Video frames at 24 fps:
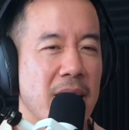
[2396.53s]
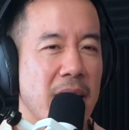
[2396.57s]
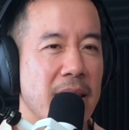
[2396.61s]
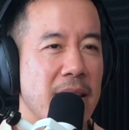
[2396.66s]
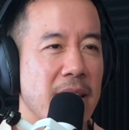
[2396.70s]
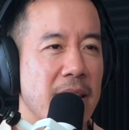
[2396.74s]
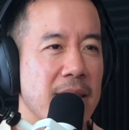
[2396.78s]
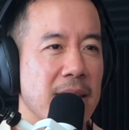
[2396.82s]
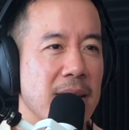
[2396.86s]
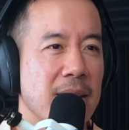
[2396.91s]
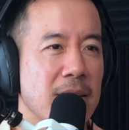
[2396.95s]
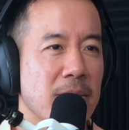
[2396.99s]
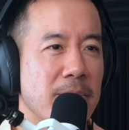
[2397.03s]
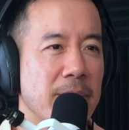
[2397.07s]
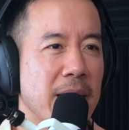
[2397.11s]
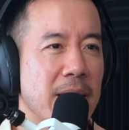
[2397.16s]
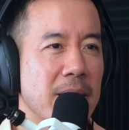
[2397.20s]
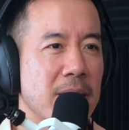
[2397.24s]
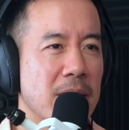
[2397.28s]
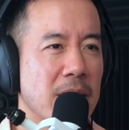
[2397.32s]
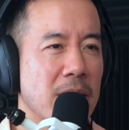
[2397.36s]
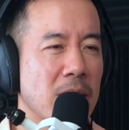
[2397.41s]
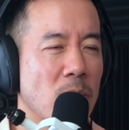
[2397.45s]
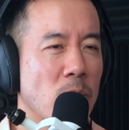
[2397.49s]
And they think
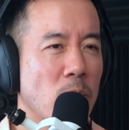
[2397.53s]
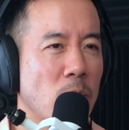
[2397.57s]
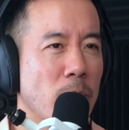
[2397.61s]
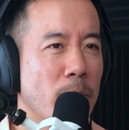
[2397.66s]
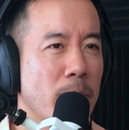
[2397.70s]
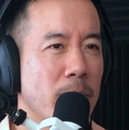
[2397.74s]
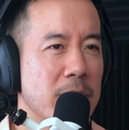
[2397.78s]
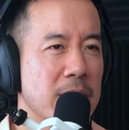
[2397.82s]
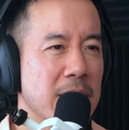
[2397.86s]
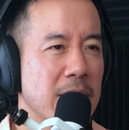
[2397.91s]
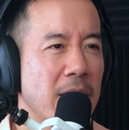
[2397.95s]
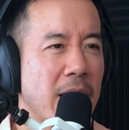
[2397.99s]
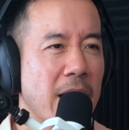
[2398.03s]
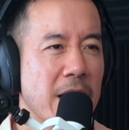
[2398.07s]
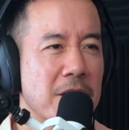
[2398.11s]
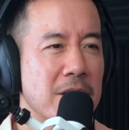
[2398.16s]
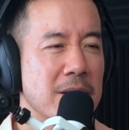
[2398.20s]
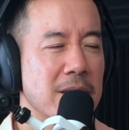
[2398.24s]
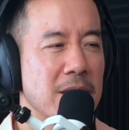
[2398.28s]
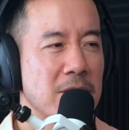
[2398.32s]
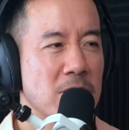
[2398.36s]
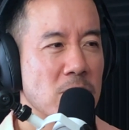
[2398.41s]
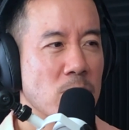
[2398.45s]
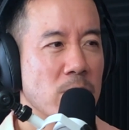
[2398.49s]
about, well, did I
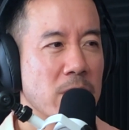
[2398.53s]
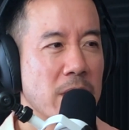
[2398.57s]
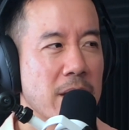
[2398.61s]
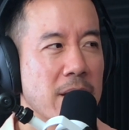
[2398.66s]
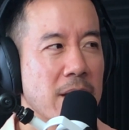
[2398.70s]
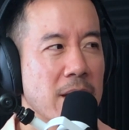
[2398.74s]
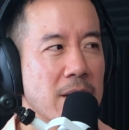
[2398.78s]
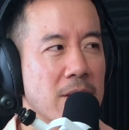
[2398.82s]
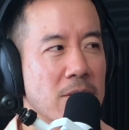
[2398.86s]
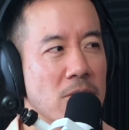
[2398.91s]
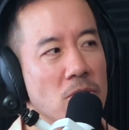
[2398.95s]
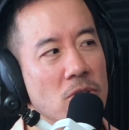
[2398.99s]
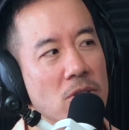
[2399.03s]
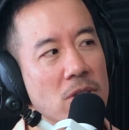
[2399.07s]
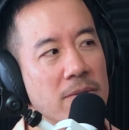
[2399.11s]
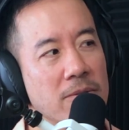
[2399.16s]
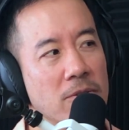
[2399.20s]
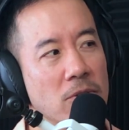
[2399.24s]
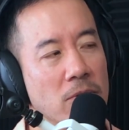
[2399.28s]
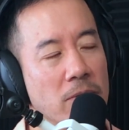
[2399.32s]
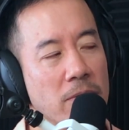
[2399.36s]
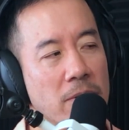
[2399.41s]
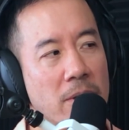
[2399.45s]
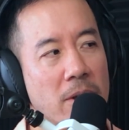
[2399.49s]
actually do anything
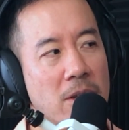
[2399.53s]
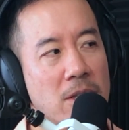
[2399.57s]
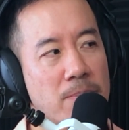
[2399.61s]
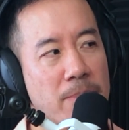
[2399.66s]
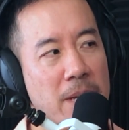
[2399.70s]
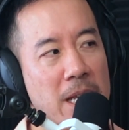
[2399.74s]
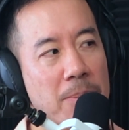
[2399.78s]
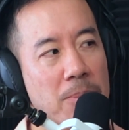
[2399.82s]
useful for those